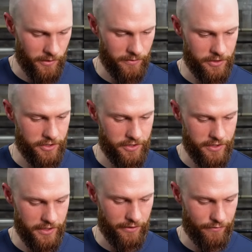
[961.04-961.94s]
one, which is
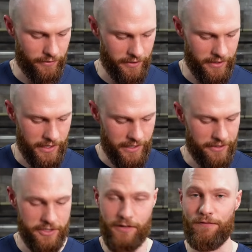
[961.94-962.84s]
just kind of funny.
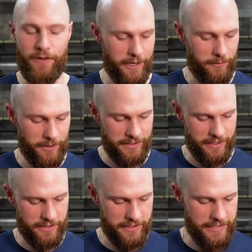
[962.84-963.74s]
There's some funny ones
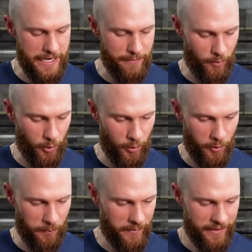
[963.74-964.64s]
like Steam
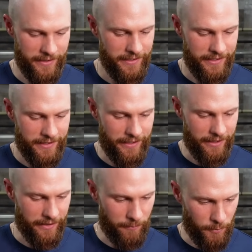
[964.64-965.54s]
Room.
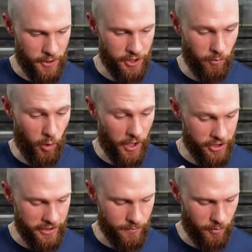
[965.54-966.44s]
I'm pretty sure
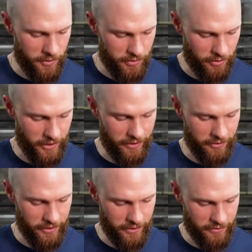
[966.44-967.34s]
watching sports, hold
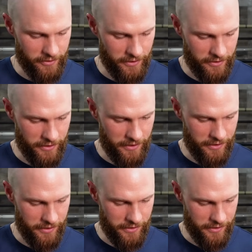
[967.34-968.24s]
on.
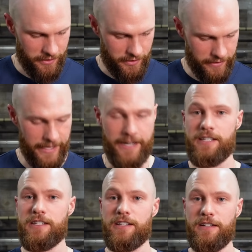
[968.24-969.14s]

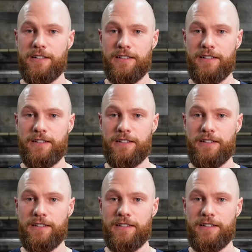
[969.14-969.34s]
Yes,